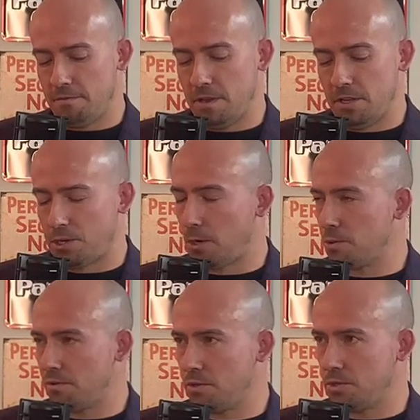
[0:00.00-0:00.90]
it starts
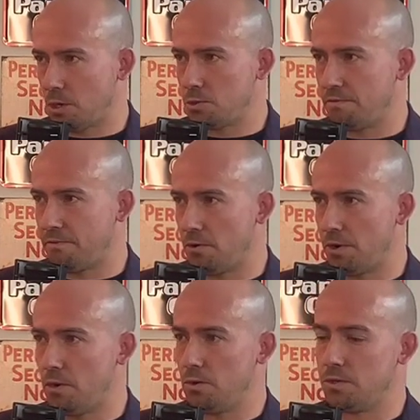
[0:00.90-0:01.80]
with
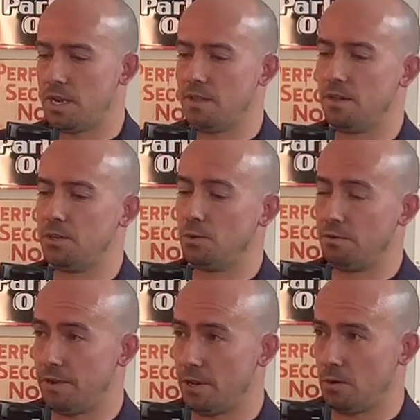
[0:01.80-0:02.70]
photos and then doing a
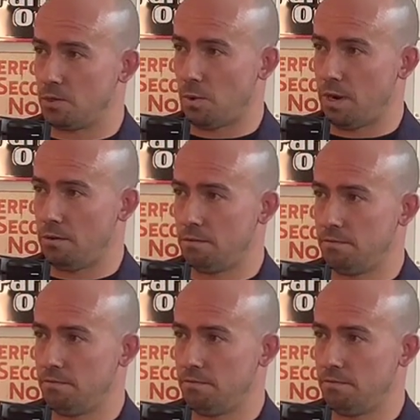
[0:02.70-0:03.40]
video as well.